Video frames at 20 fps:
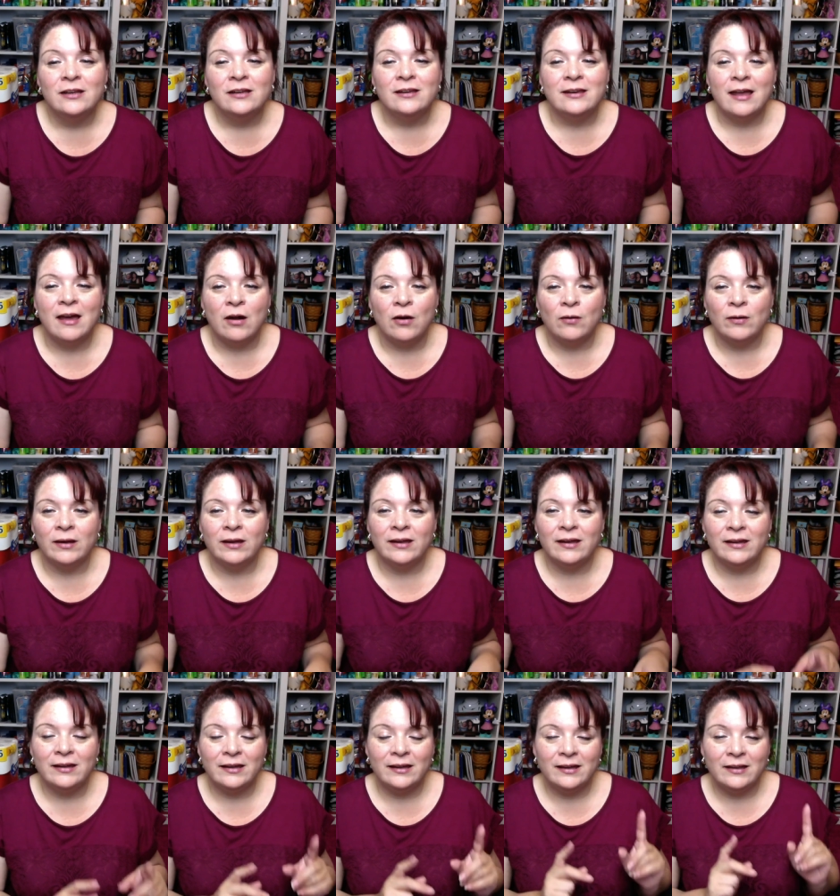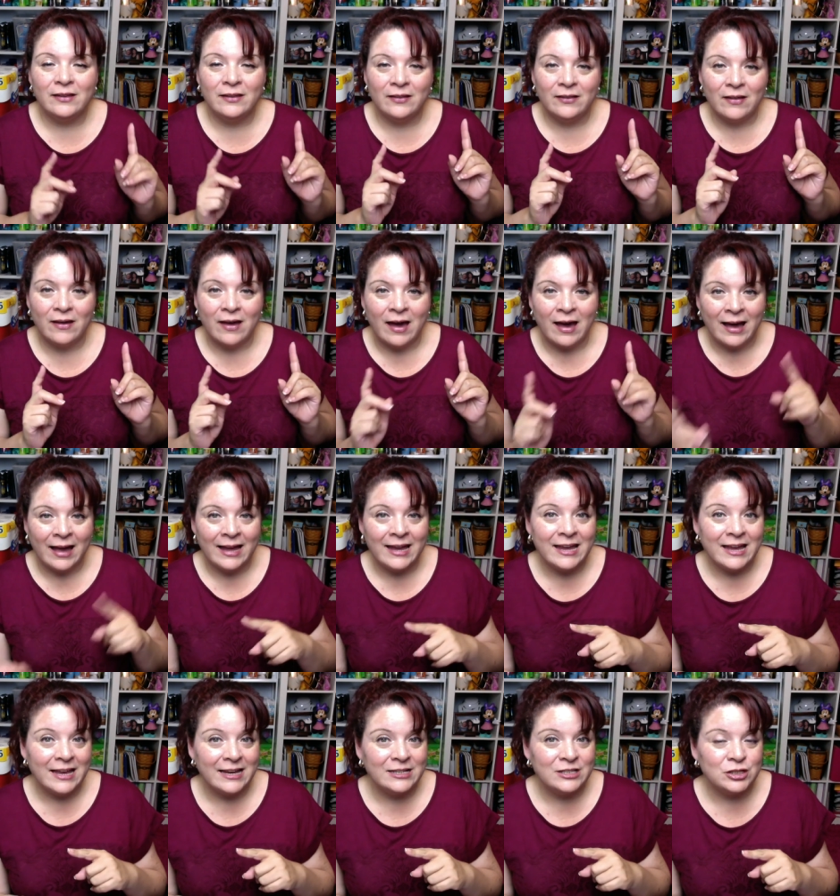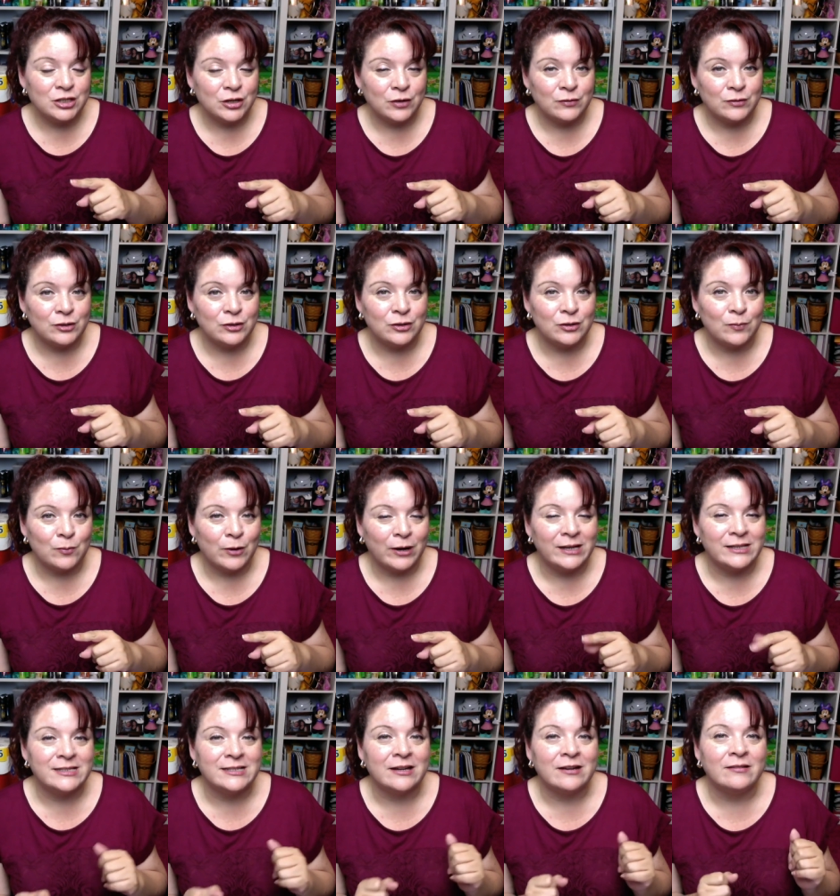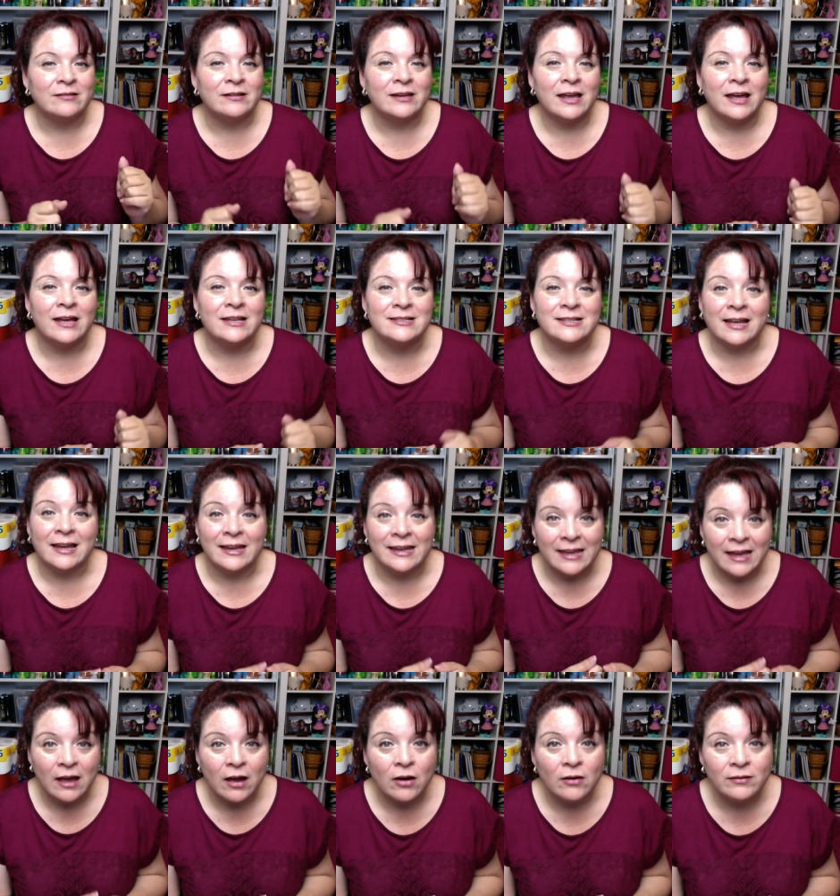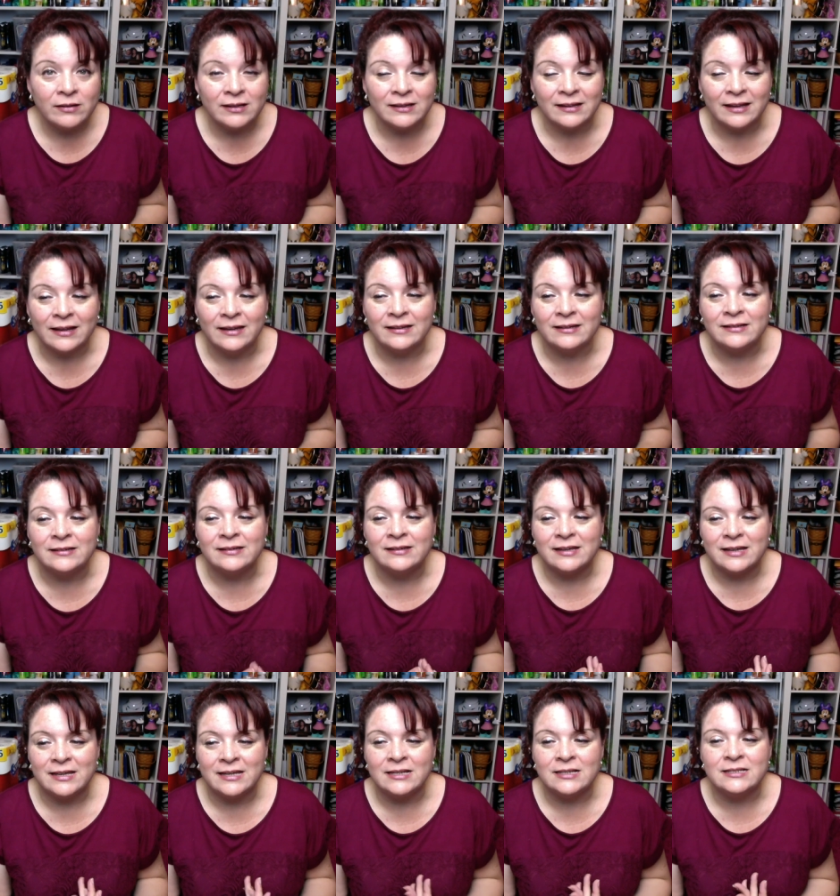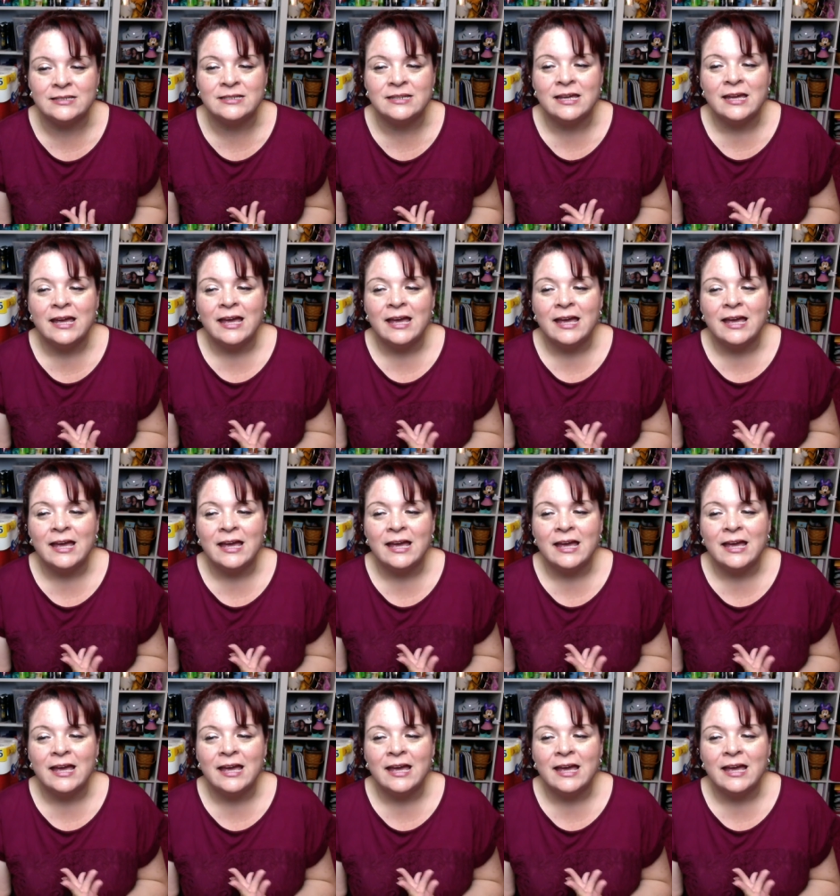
Now, I had shown you the breakdown as I calculated it,